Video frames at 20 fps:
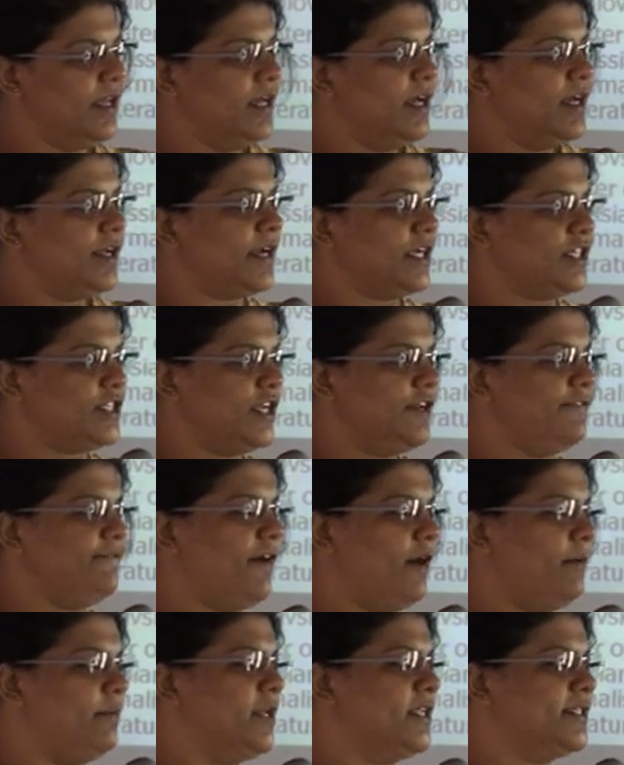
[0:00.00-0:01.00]
Russian
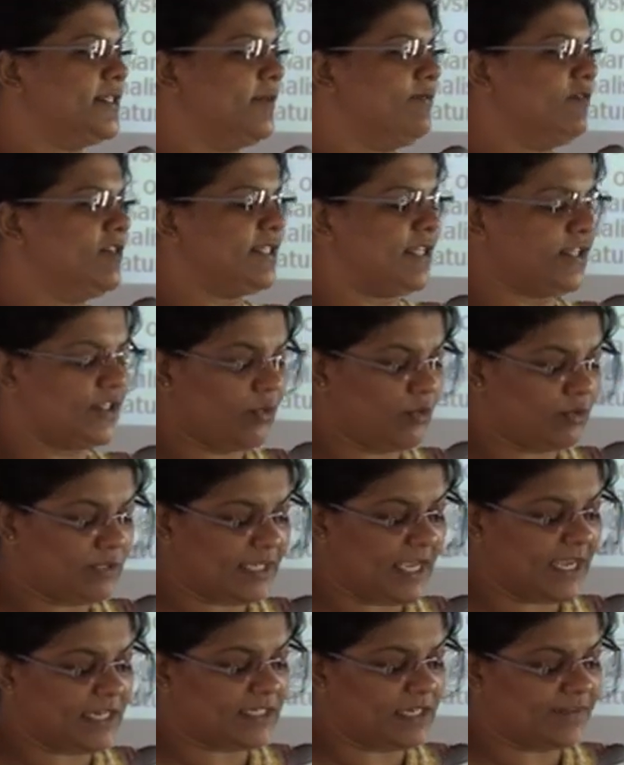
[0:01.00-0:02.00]
formalism was
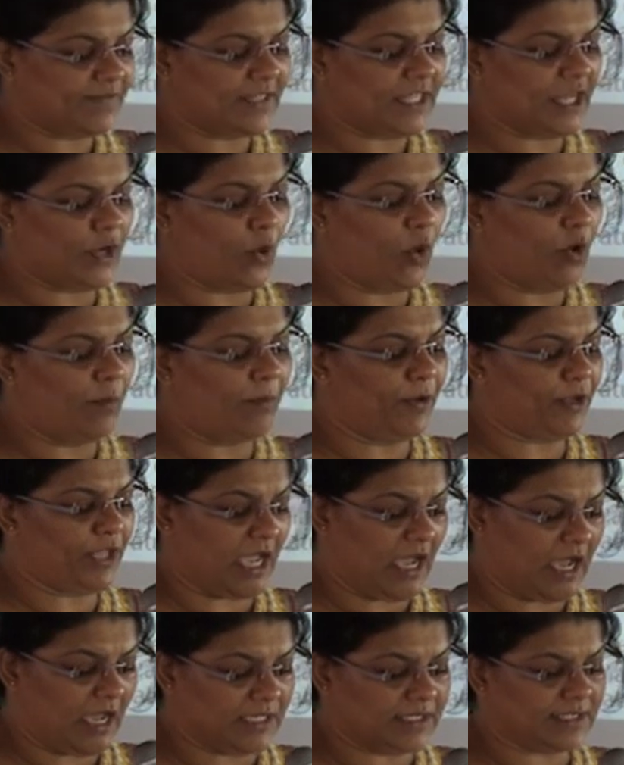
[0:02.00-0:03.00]
associated with the
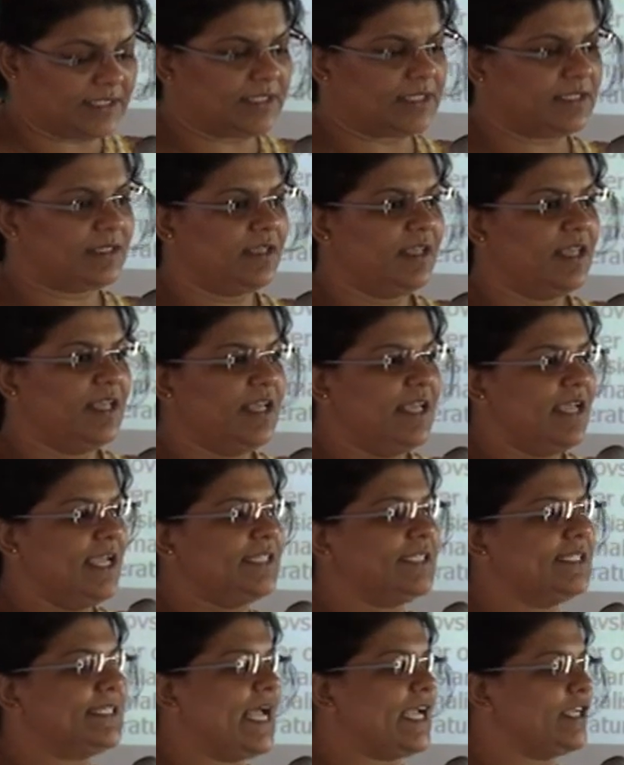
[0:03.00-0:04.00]
Opojaz.
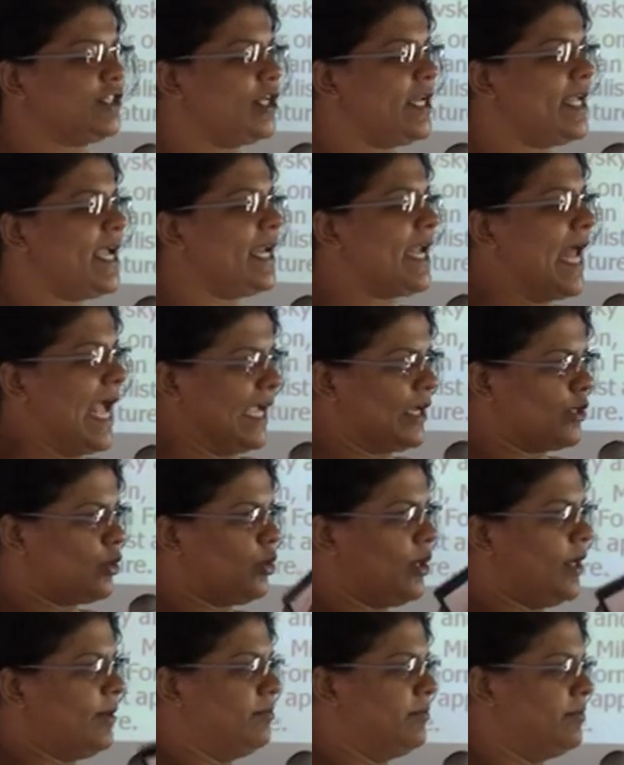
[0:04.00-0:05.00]
It is actually an
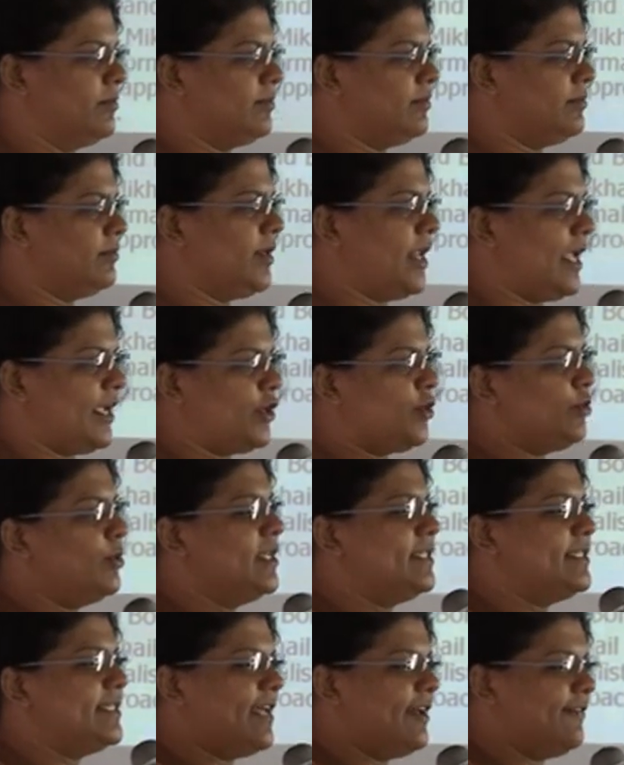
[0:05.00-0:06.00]
acronym like
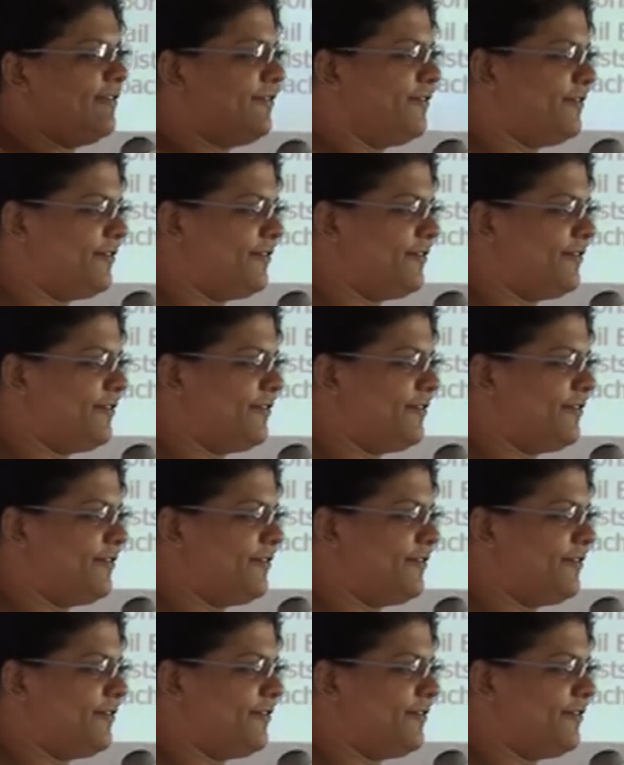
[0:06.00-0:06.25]
UNICEF.